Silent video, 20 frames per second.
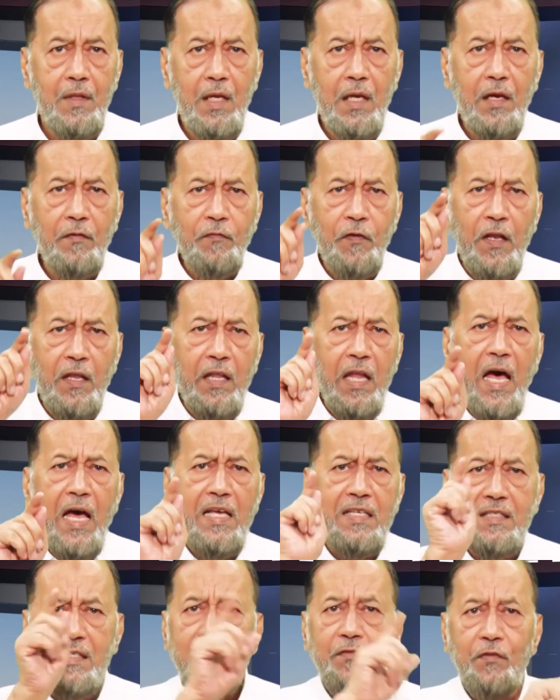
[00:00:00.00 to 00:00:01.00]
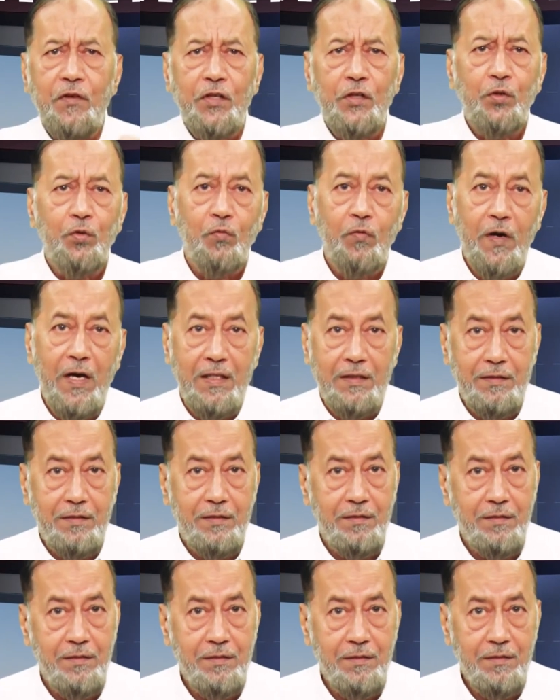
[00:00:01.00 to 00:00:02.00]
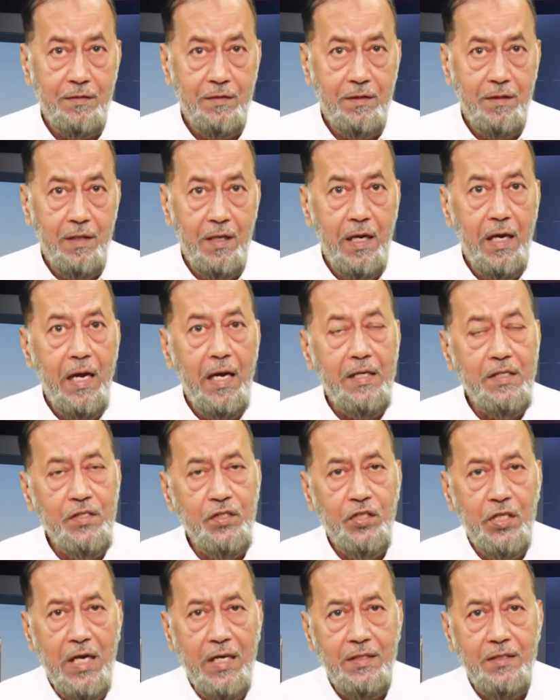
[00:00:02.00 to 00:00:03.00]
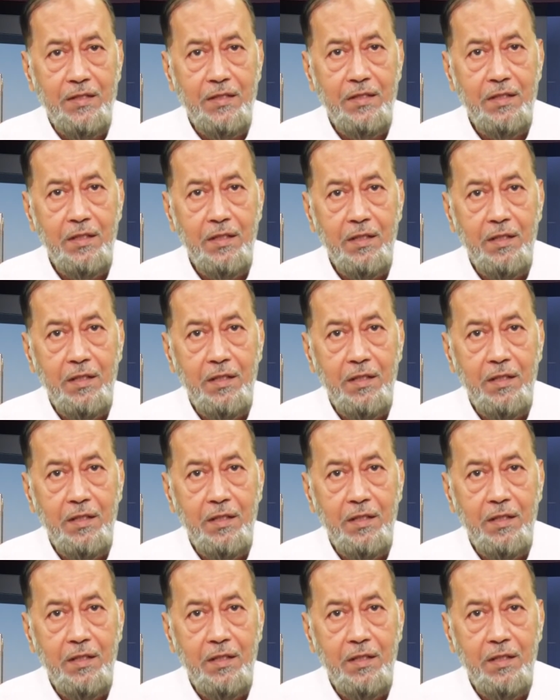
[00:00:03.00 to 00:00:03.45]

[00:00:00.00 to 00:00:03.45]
If Allah has given you wealth and sons,